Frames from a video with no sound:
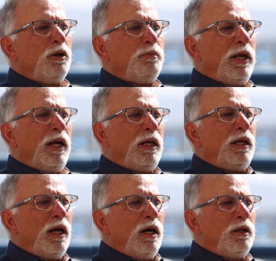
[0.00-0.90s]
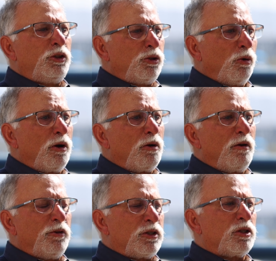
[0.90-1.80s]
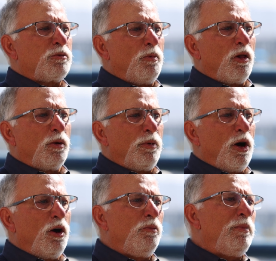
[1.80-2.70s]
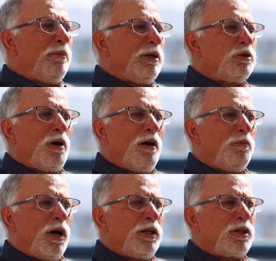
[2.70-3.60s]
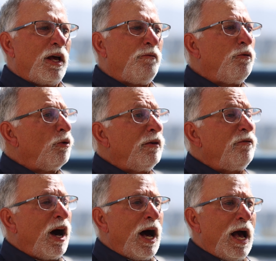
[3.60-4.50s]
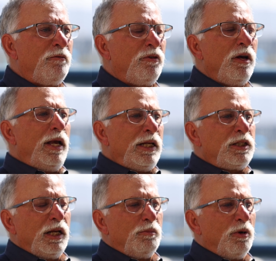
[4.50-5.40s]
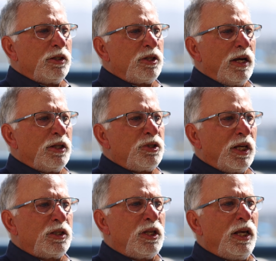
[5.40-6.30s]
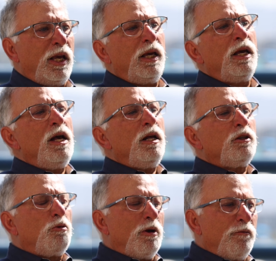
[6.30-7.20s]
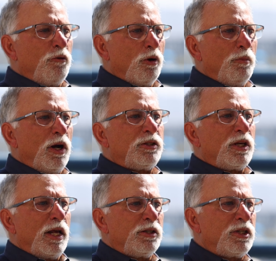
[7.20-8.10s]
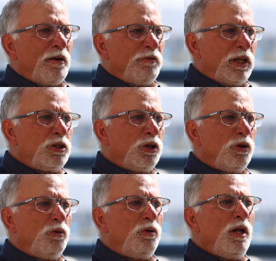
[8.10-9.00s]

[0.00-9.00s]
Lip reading: could be shorter if it's a smaller boat, maybe 12 months on a 45, 18 months on a 60, 24 months on a 72,